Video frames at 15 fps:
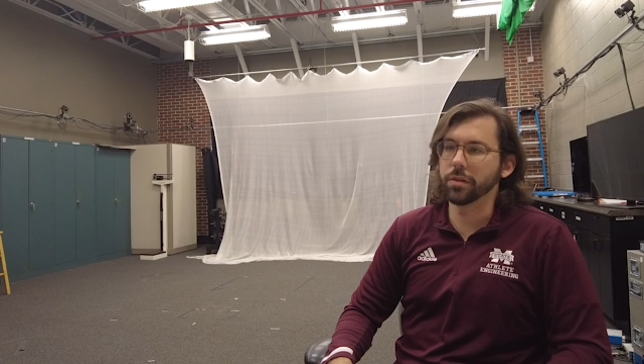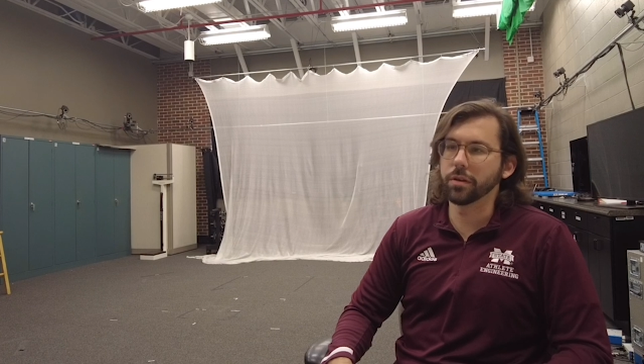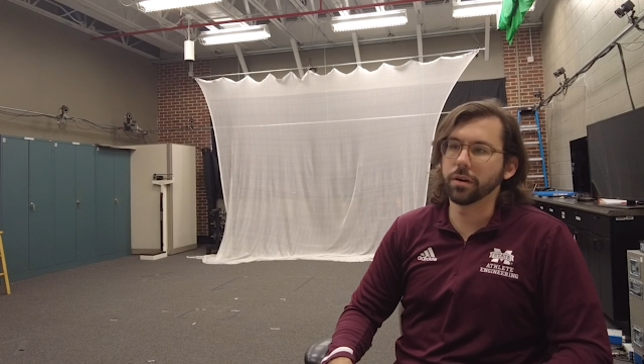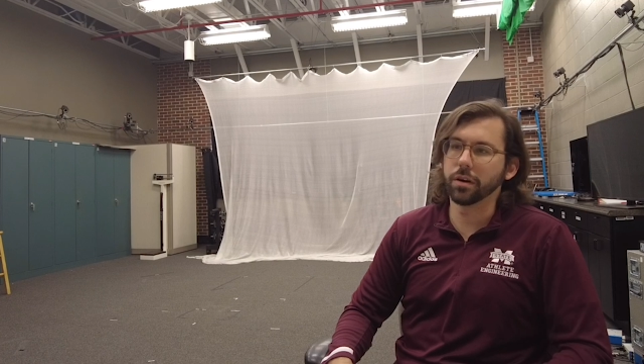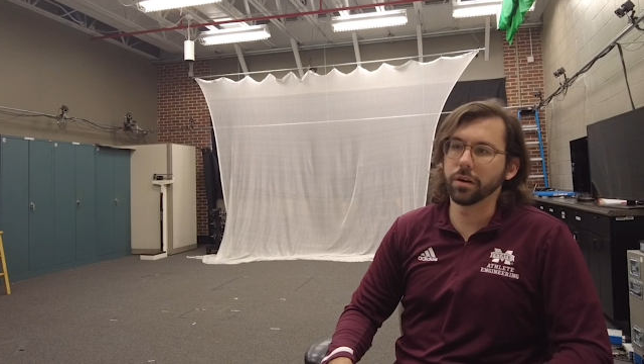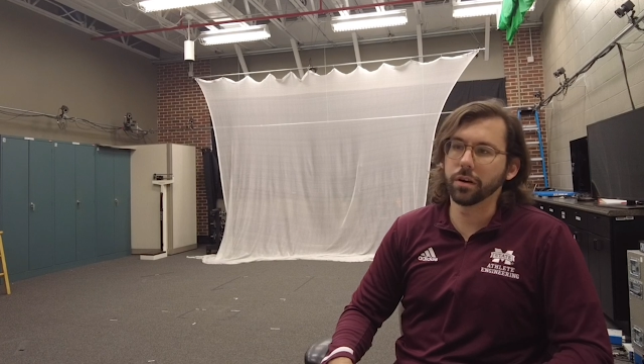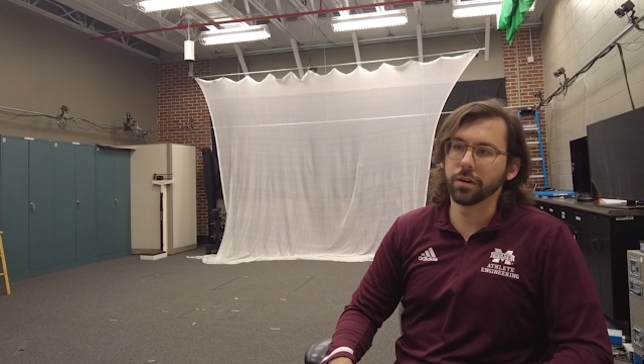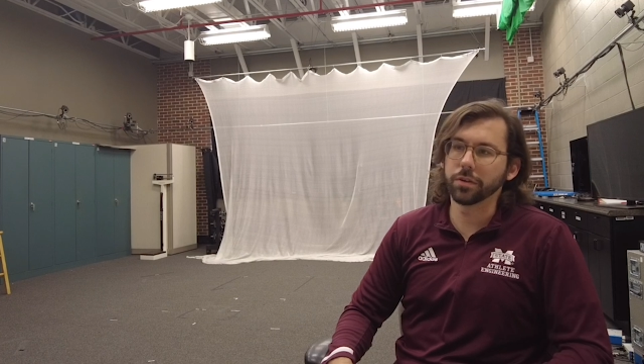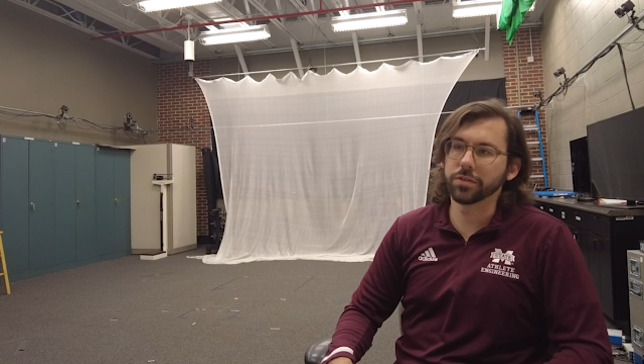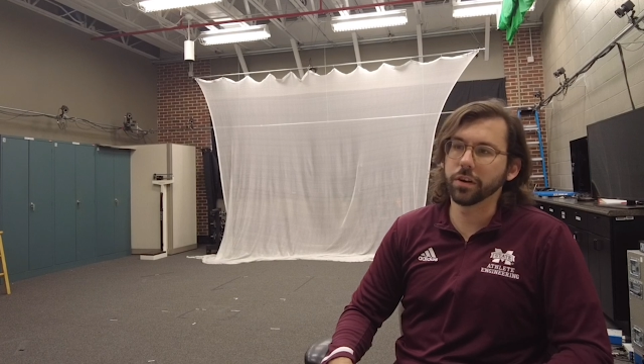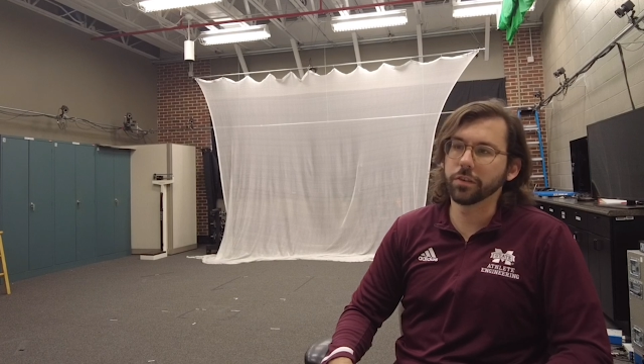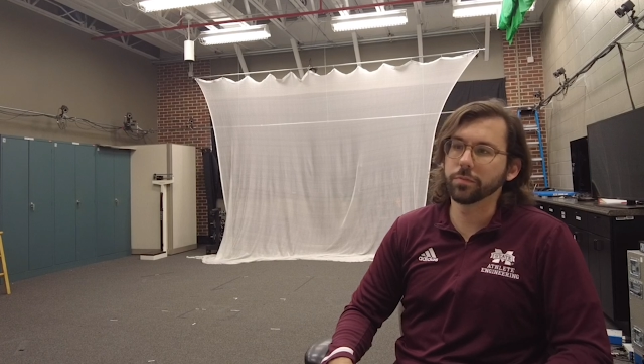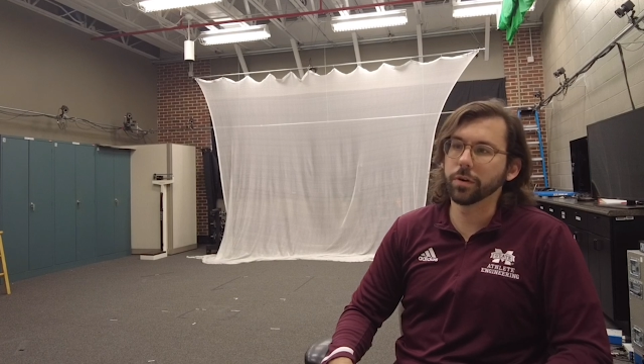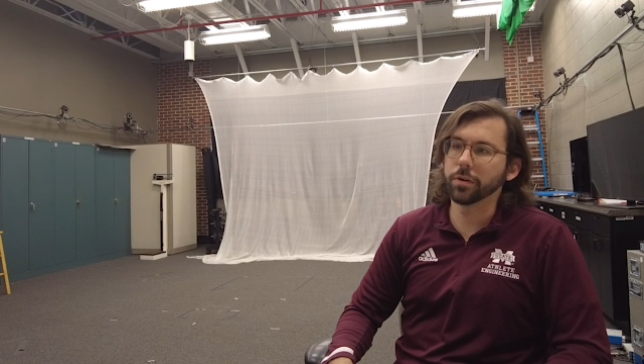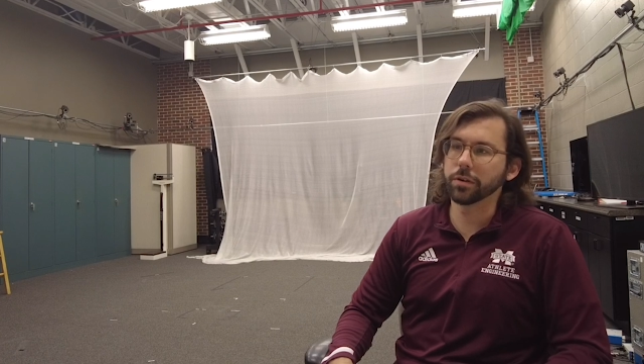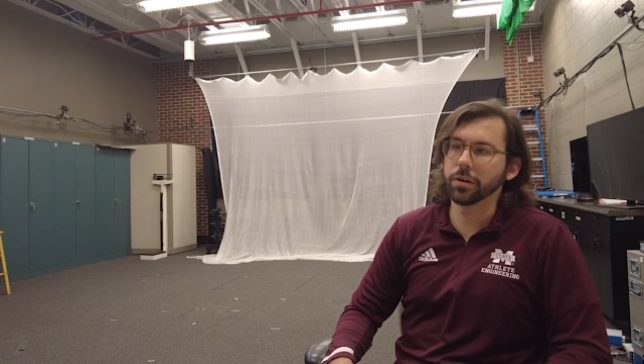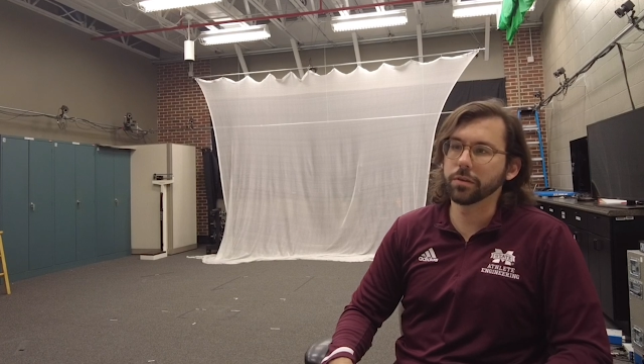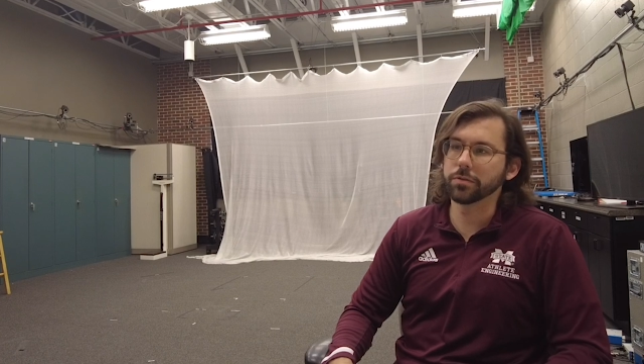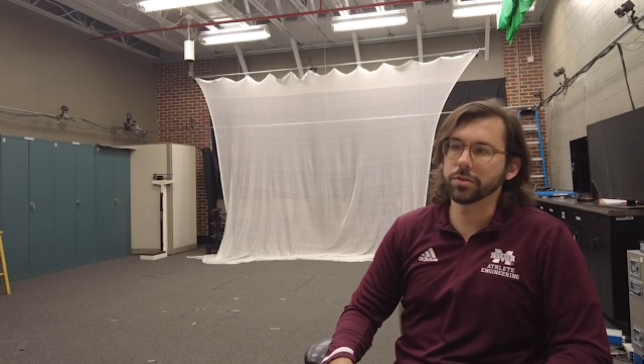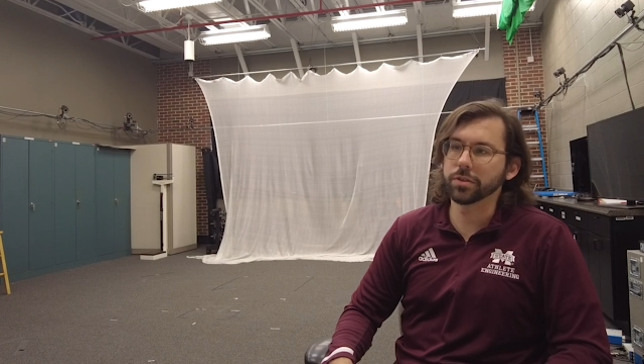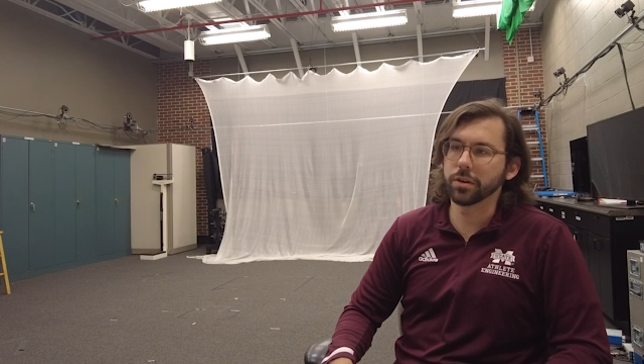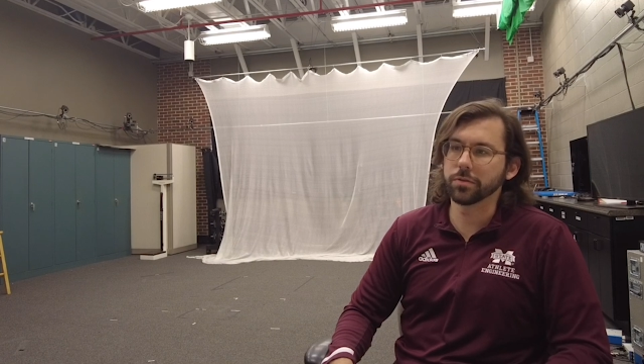our softball
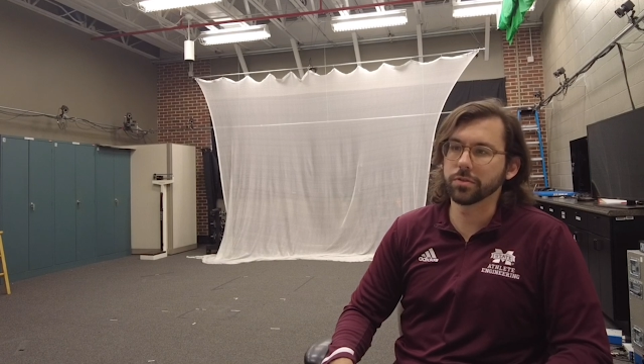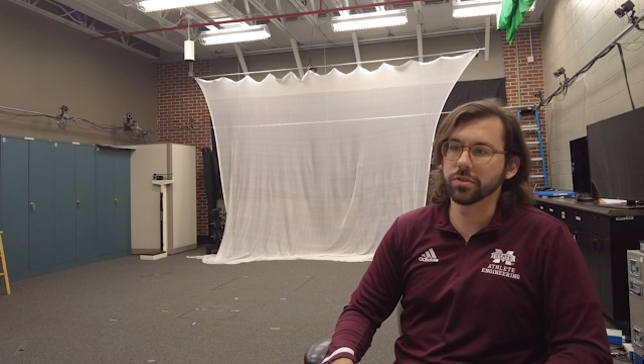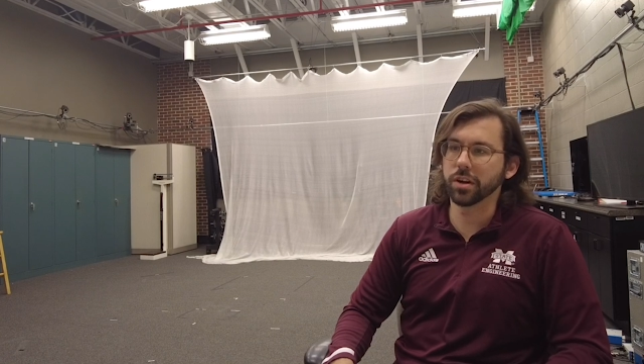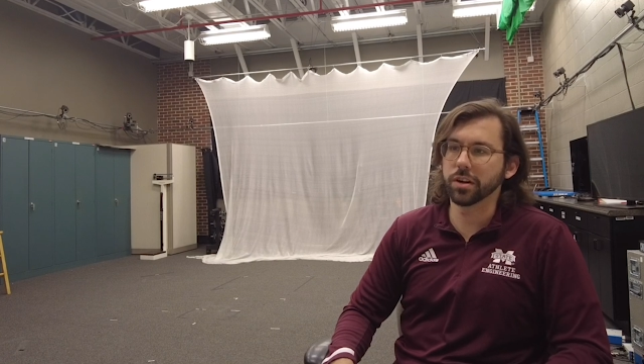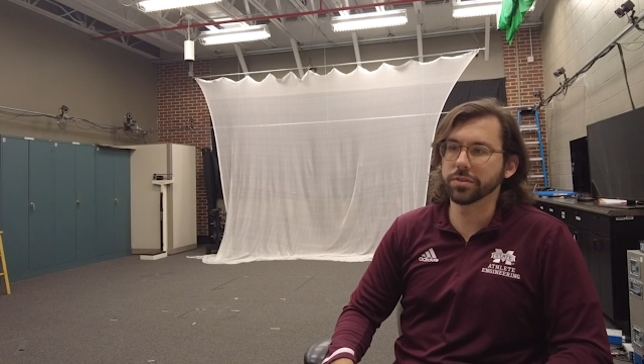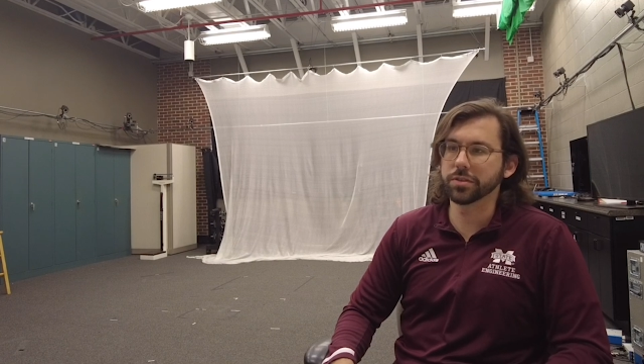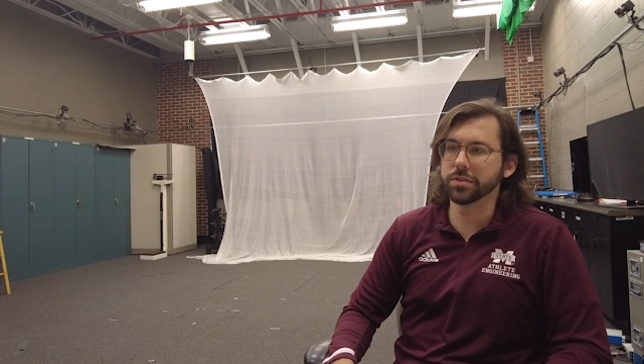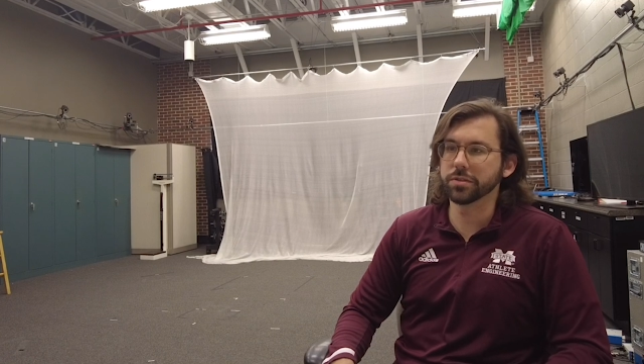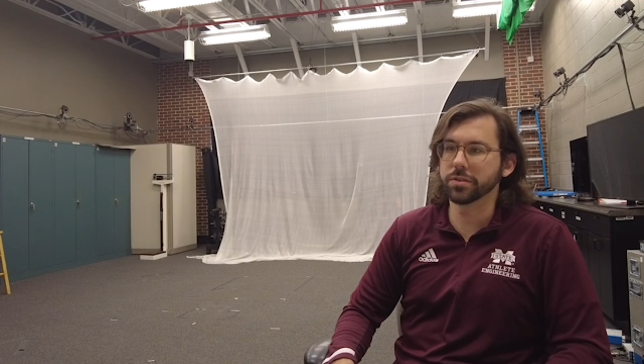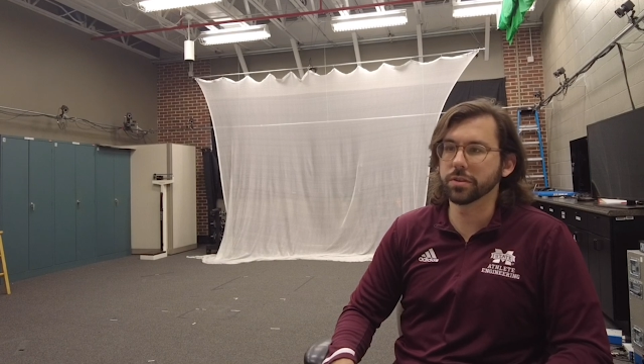coach, Coach Johnson.